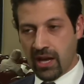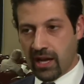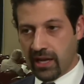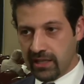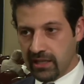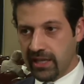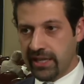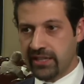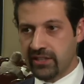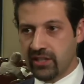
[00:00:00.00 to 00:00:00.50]

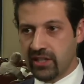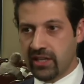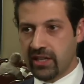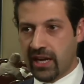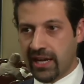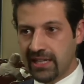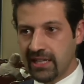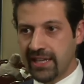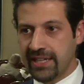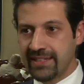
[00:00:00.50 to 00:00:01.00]
I'd like the
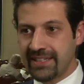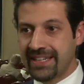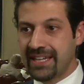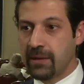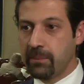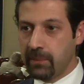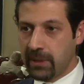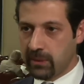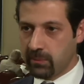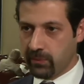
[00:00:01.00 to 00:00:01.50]
I'd like the
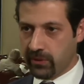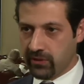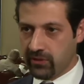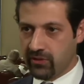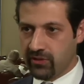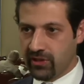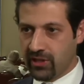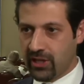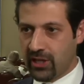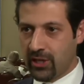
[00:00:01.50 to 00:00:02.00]

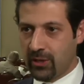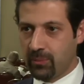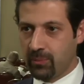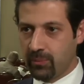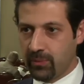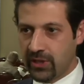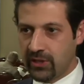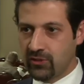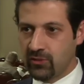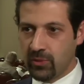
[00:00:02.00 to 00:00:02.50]
commitment.
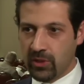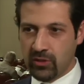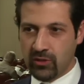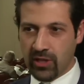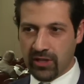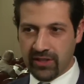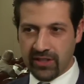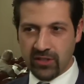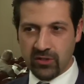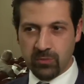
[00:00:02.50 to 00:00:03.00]
Um, it's it's
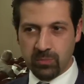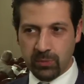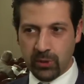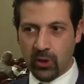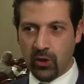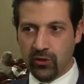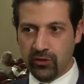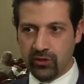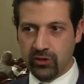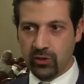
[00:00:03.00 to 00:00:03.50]
I think it's
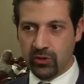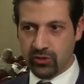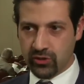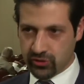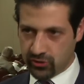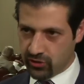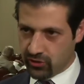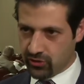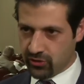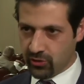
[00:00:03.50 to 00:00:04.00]
beyond your
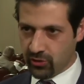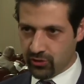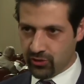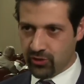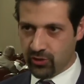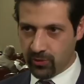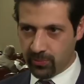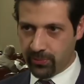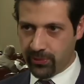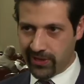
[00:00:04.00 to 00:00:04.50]
just your
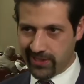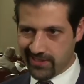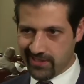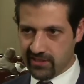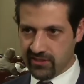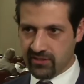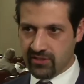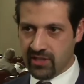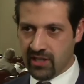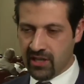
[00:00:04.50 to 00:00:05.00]
troop
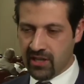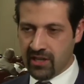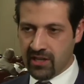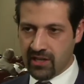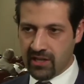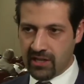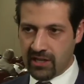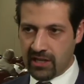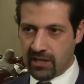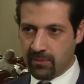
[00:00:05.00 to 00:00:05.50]
presence.
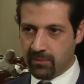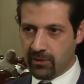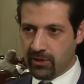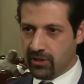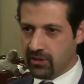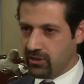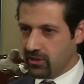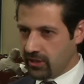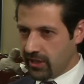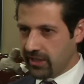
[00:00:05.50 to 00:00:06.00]
Um,
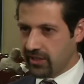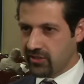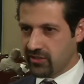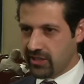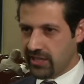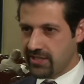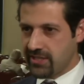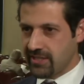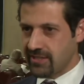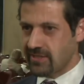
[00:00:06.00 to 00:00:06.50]
the United
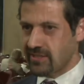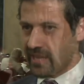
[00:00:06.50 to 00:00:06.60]
States has